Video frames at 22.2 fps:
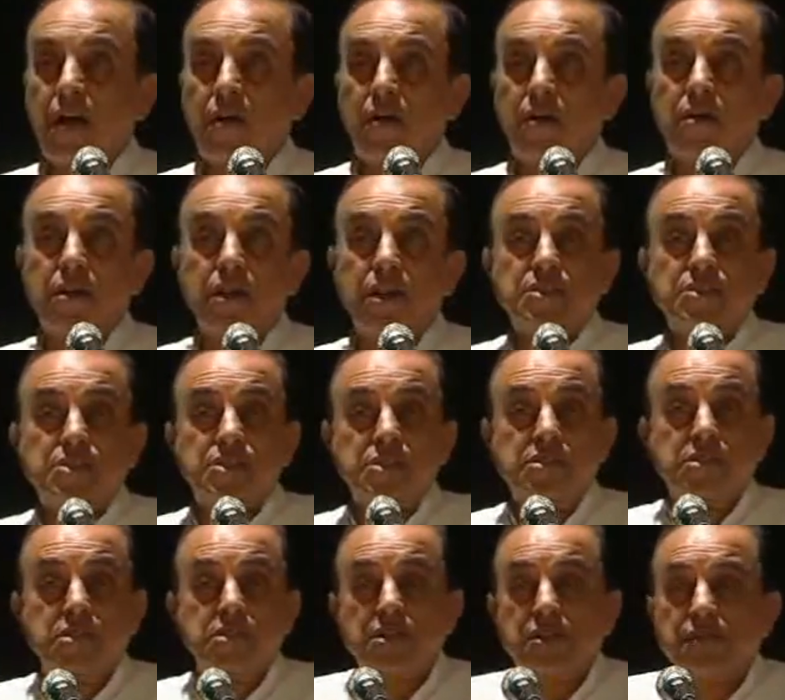Rahul a
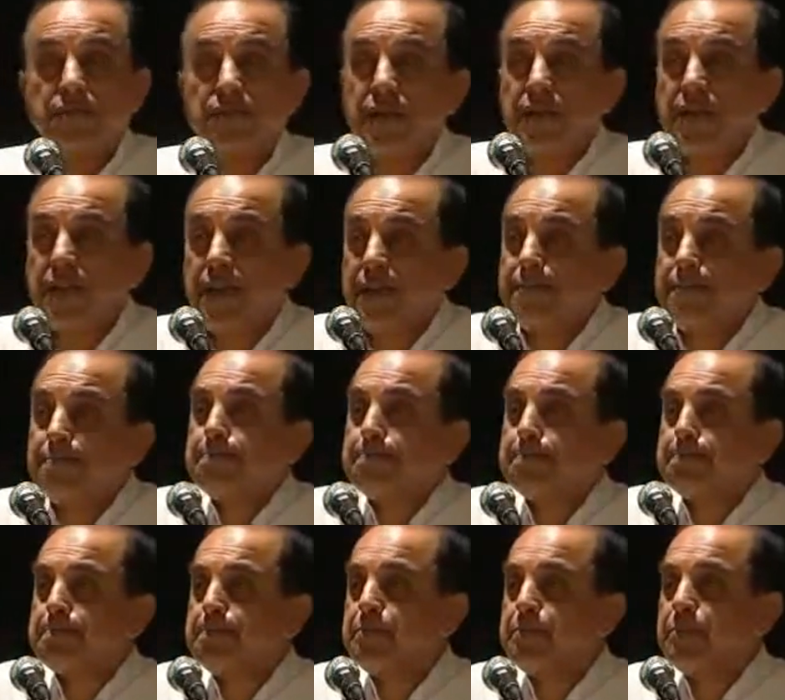citizen of India?
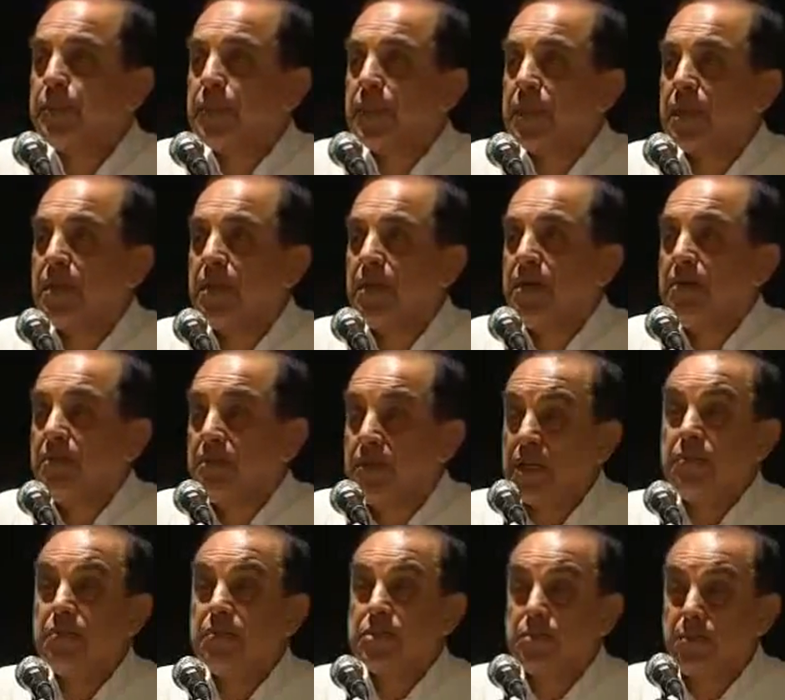
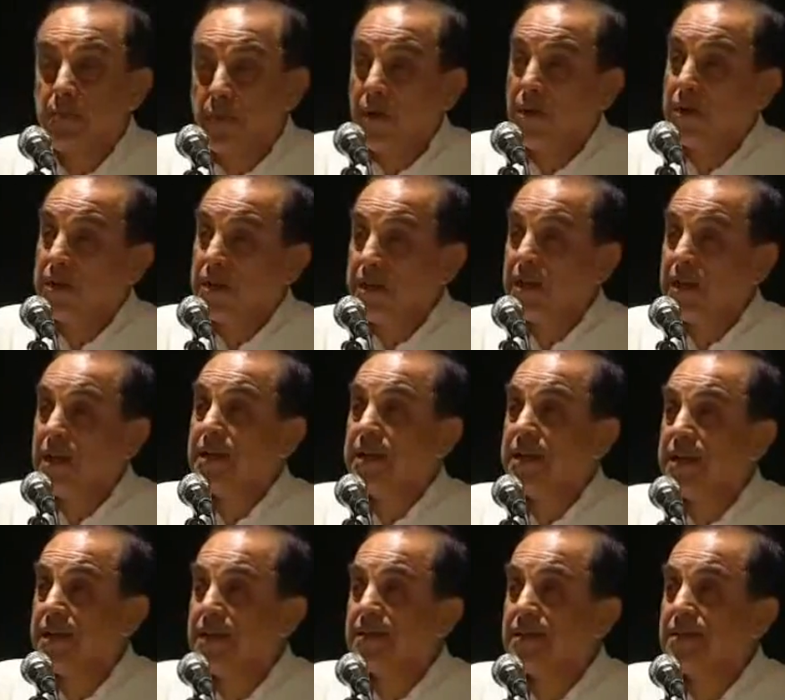Well, he was born in
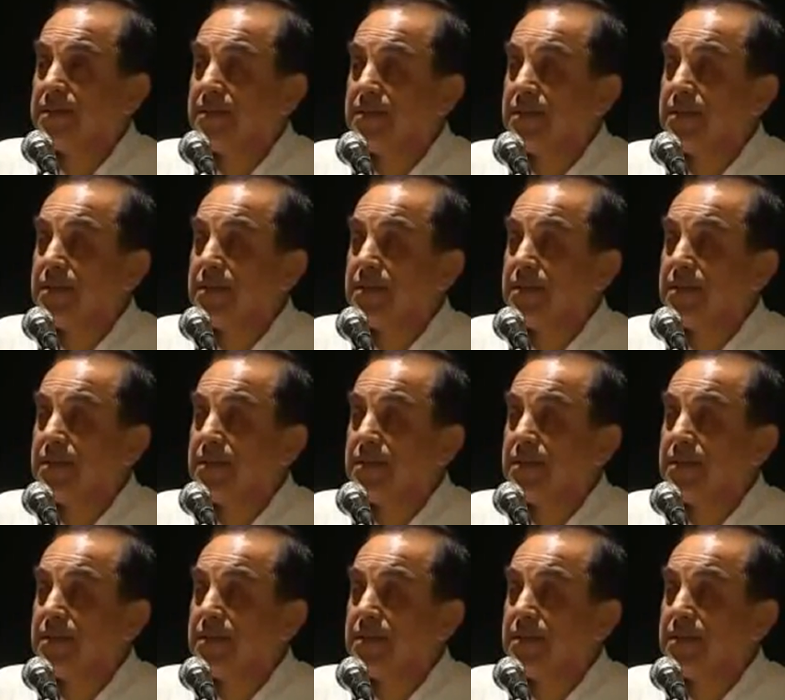India.